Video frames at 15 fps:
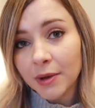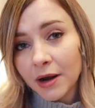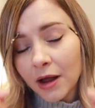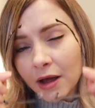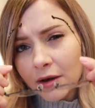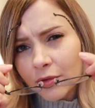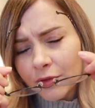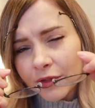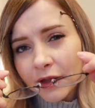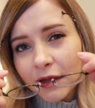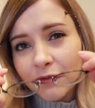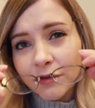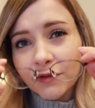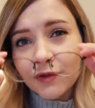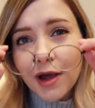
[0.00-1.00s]
but I don't think
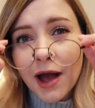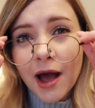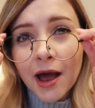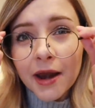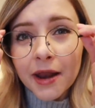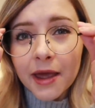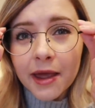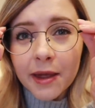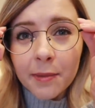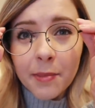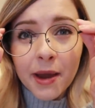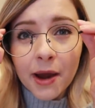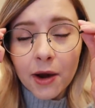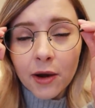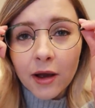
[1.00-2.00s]
I've ever had a
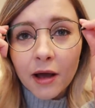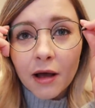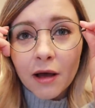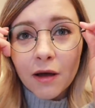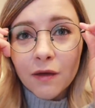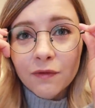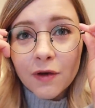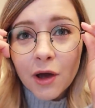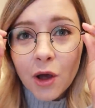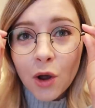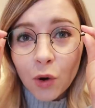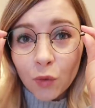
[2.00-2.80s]
pair of